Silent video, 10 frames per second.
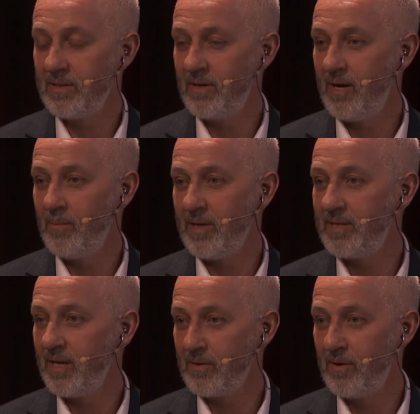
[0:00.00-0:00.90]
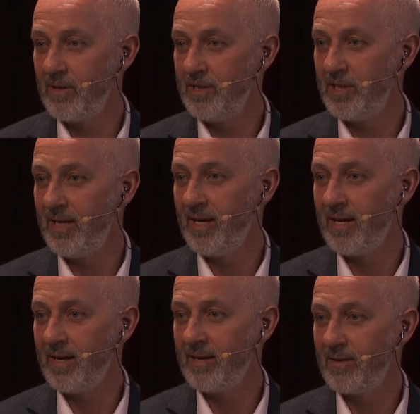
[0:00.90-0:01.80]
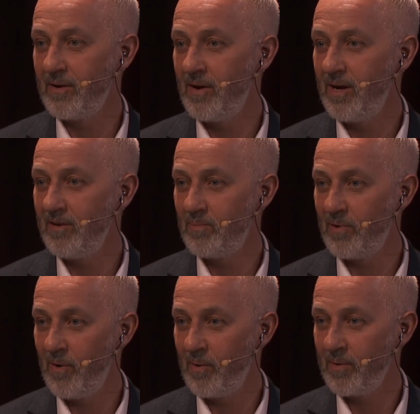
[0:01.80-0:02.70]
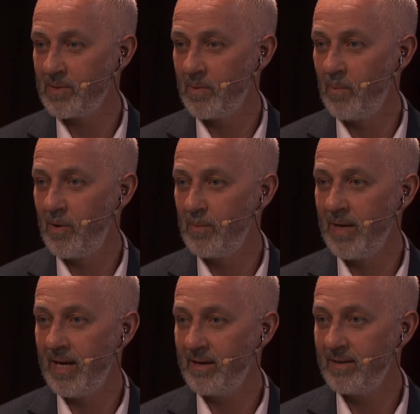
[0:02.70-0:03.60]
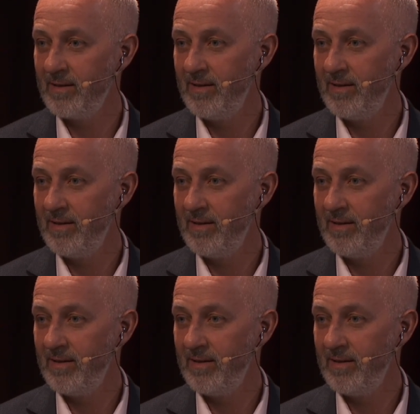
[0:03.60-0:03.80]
time where technology and the kind of progress we want to make,